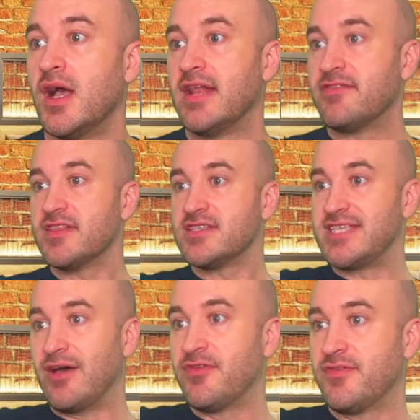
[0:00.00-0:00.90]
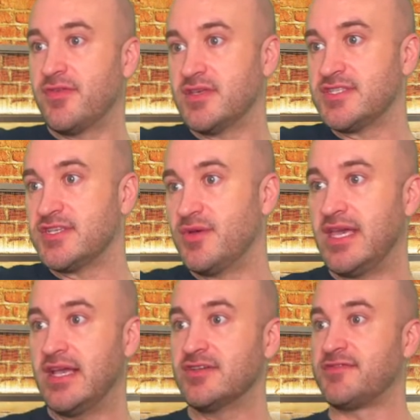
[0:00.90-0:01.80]
live in the south, so
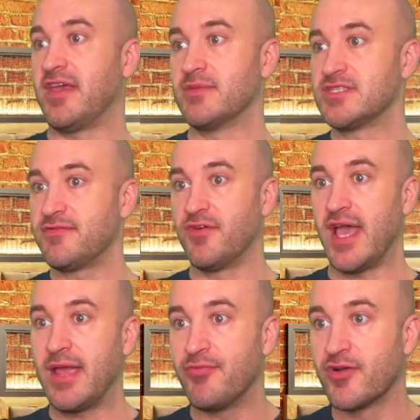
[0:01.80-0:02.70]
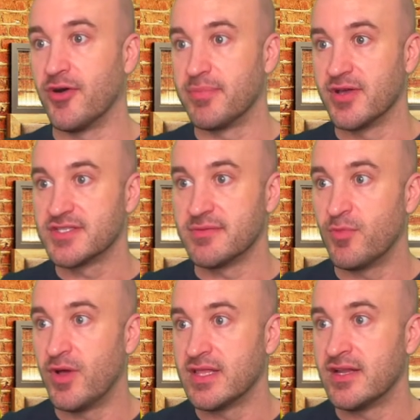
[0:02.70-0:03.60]
here is famous for apricot blossom,
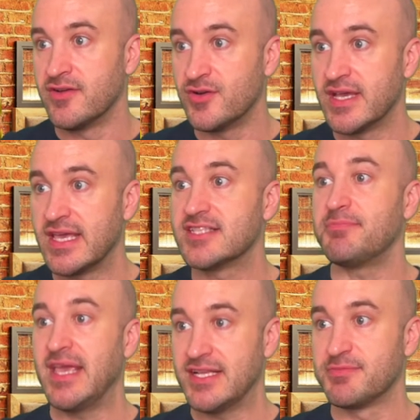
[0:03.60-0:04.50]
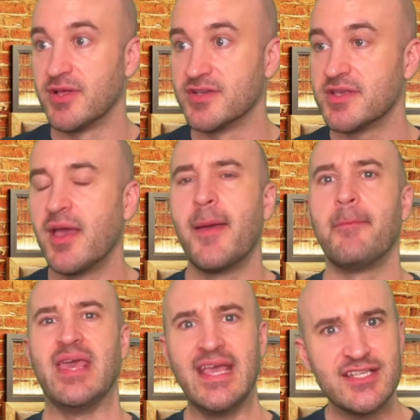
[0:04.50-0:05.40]
while in Hanoi it's peach blossom.
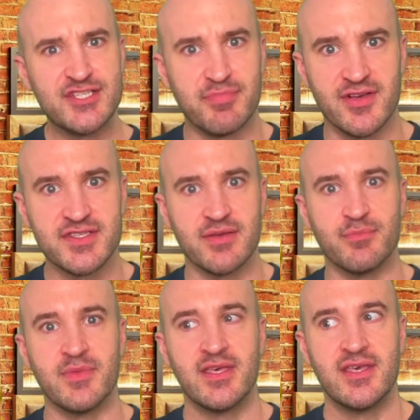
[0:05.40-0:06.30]
Peach blossom?